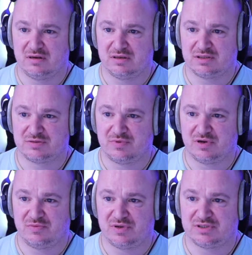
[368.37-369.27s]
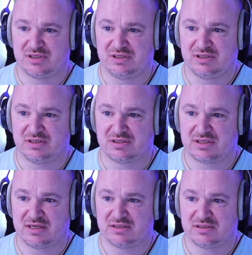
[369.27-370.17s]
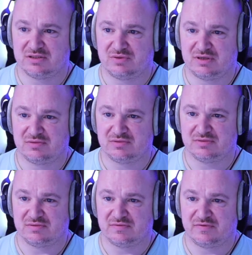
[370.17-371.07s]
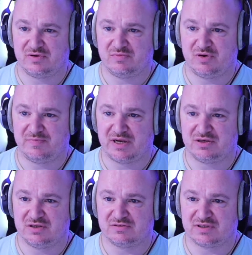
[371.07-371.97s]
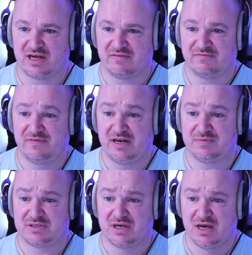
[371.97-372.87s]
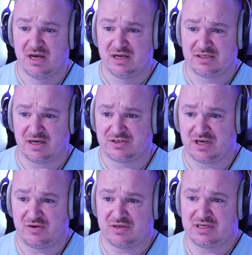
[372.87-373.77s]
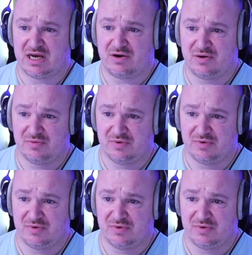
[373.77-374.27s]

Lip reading: Spotted watching in the stands in 20. More bad news with Calvin Phillips. Chelsea owners now